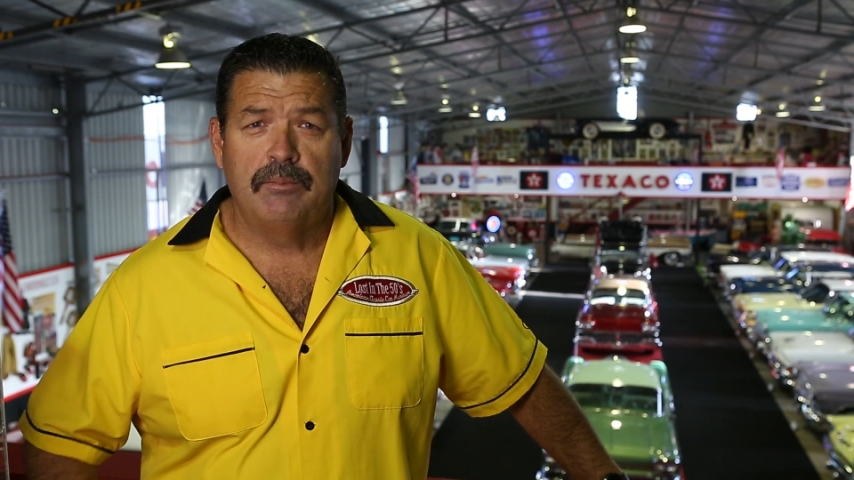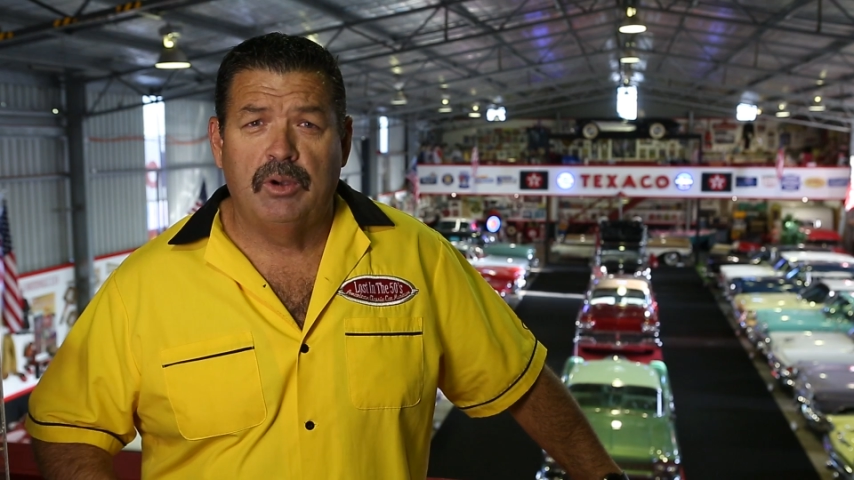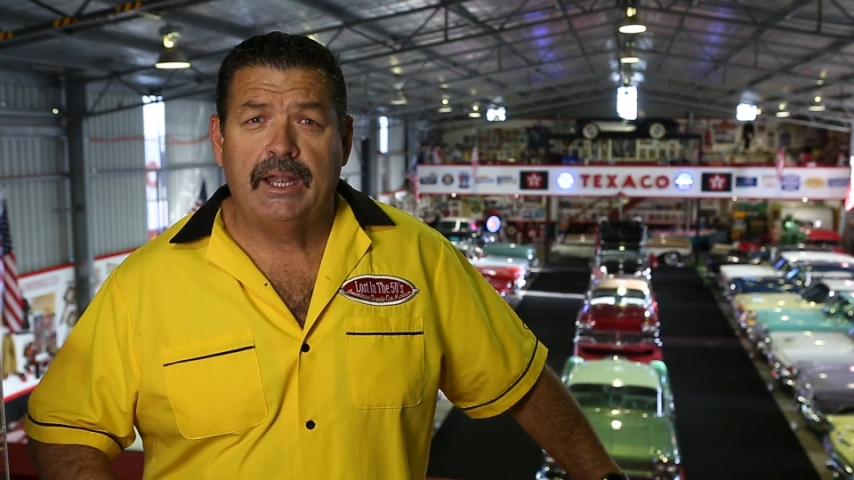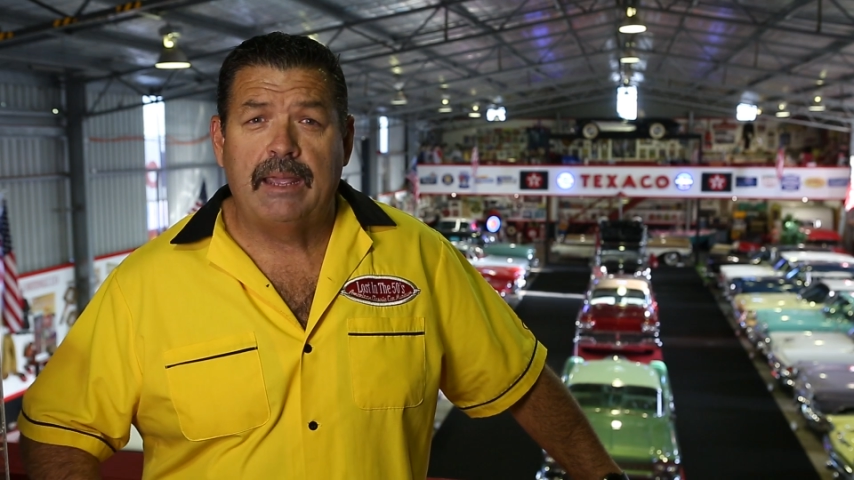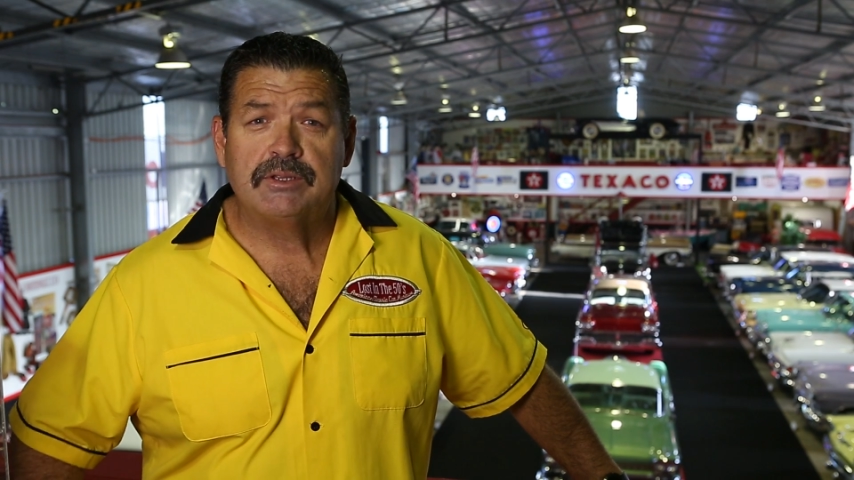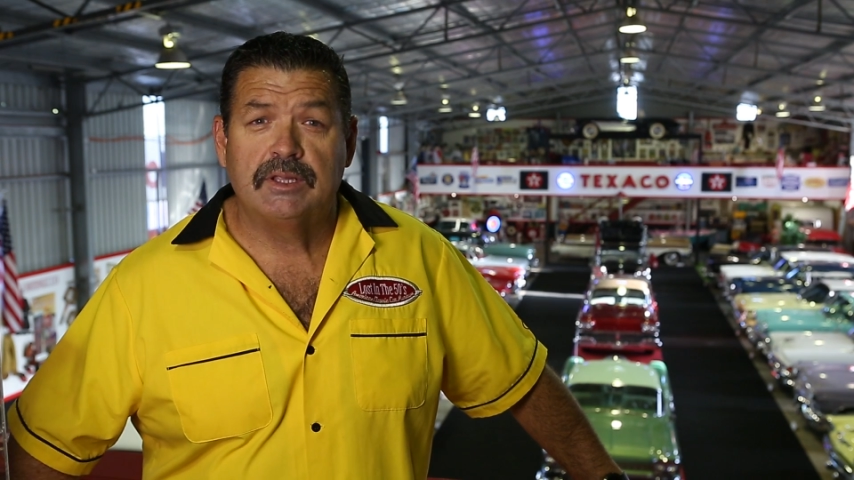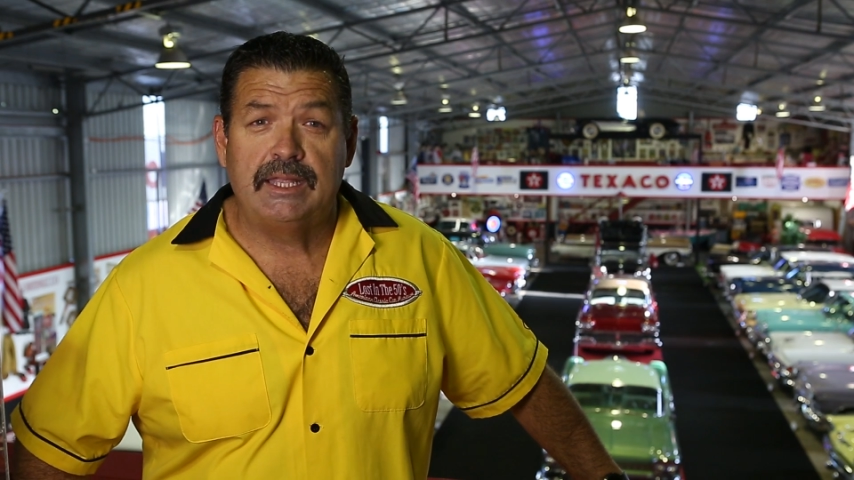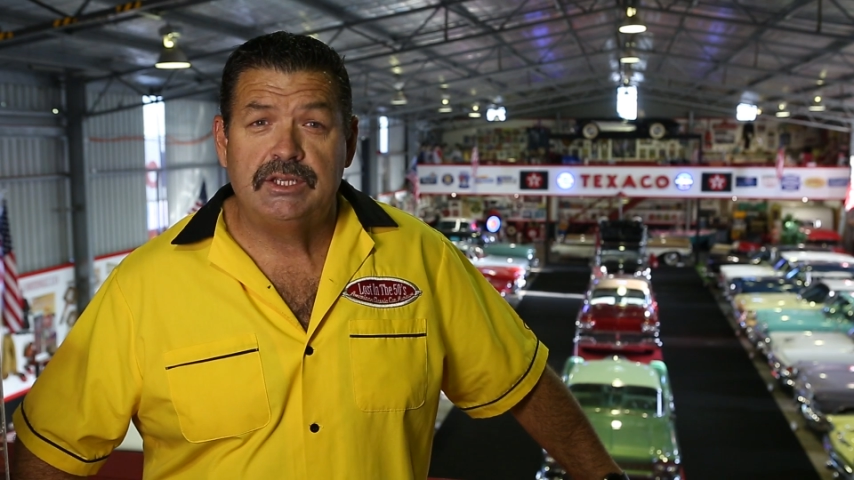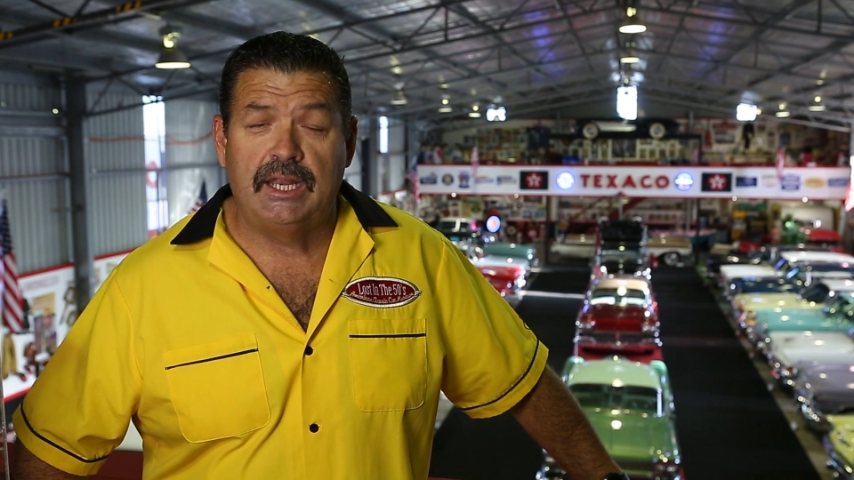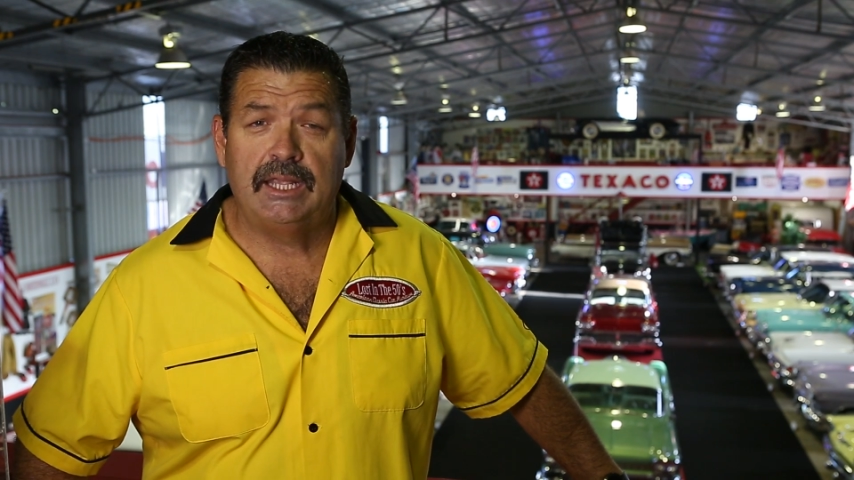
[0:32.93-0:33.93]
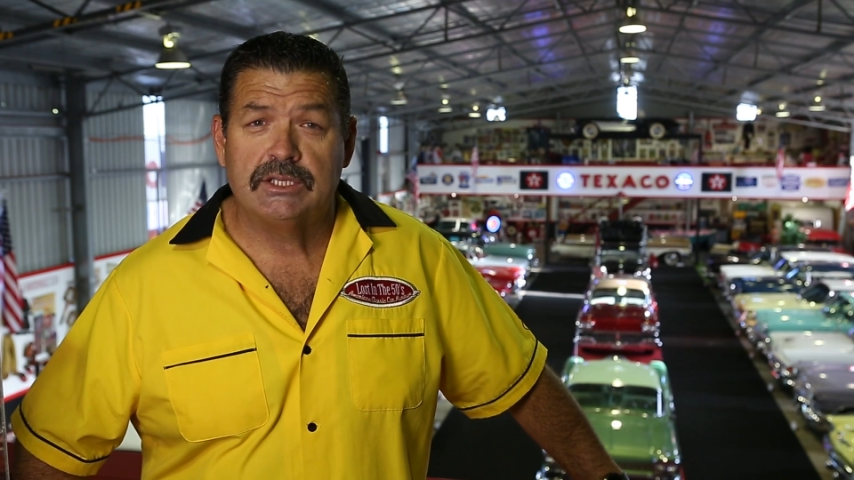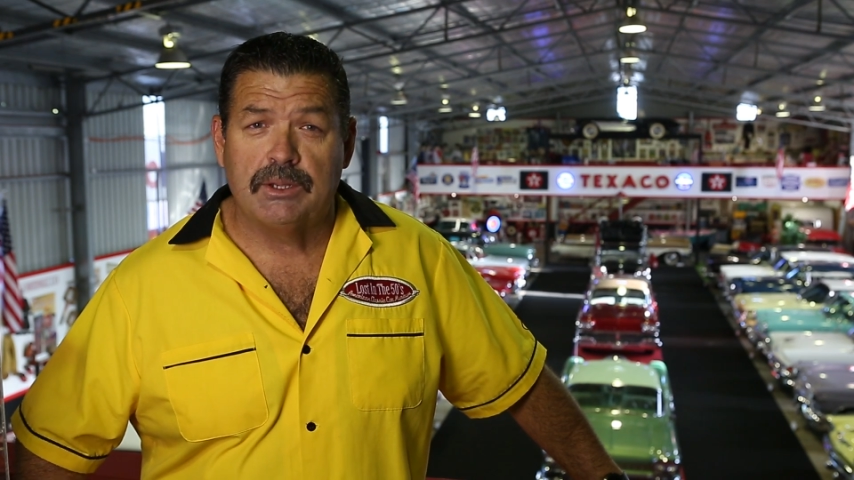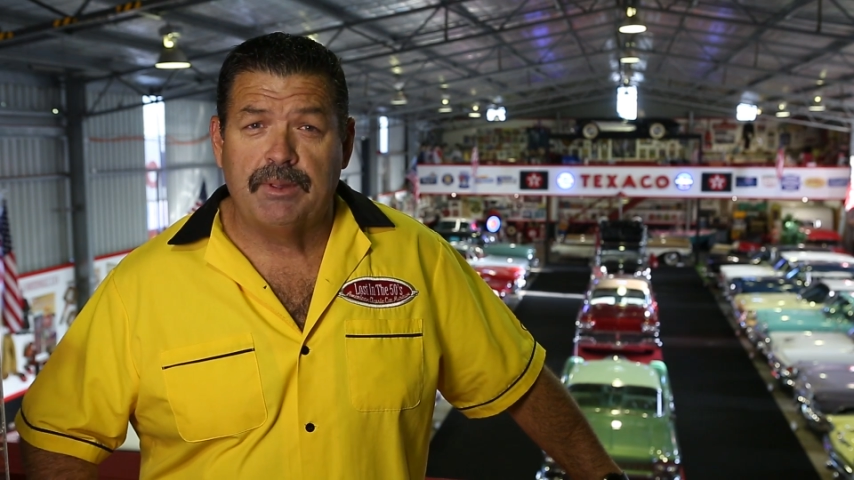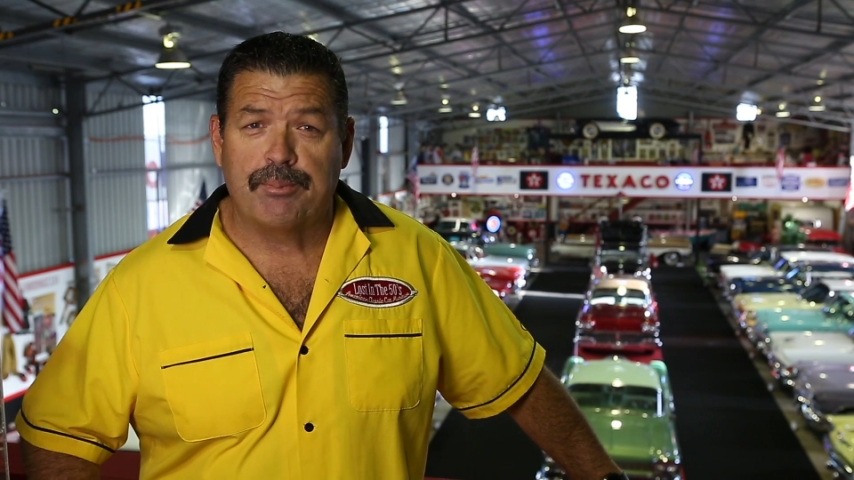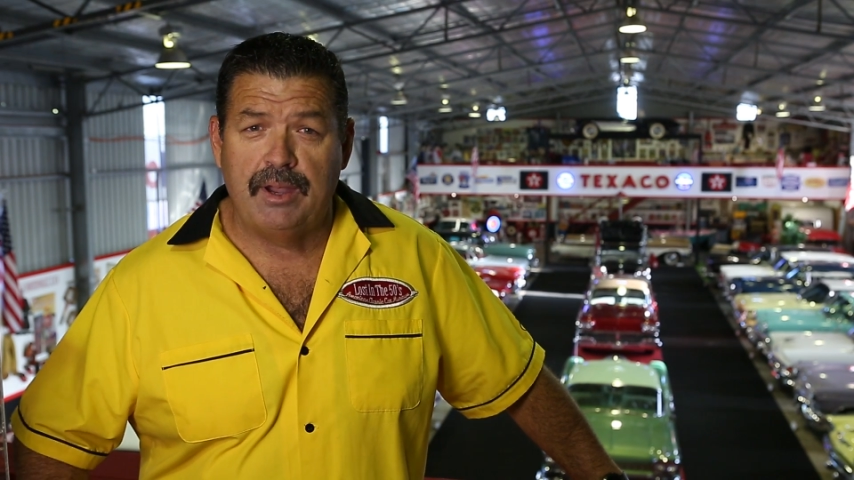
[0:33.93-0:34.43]
My name's Glenn Jennings.
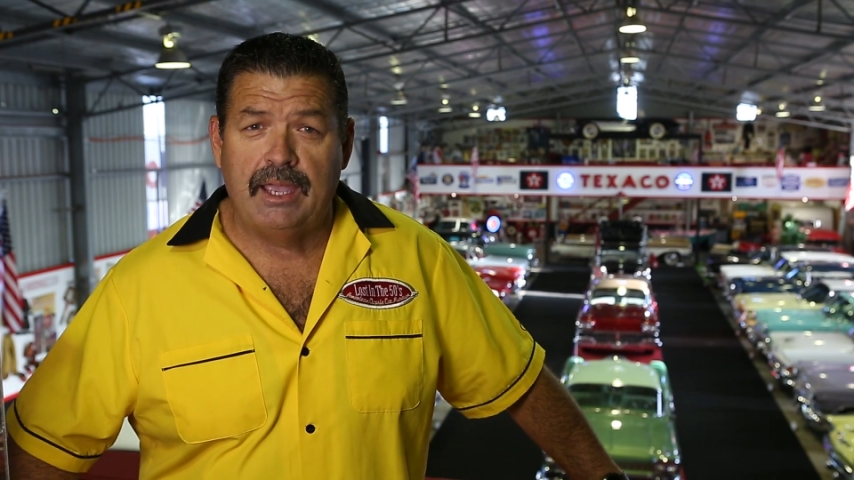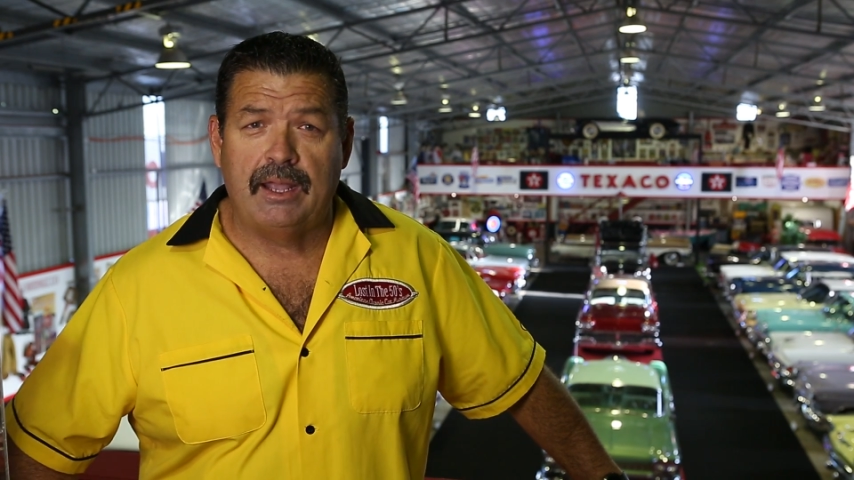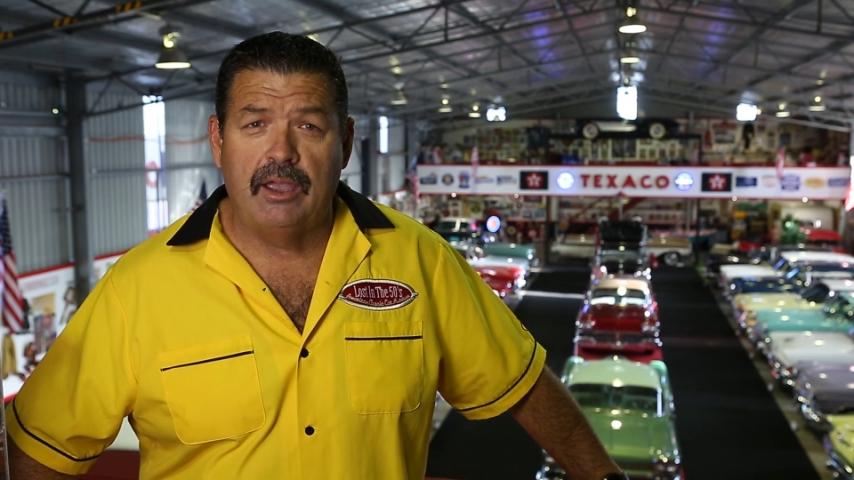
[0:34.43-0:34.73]
I'm the proud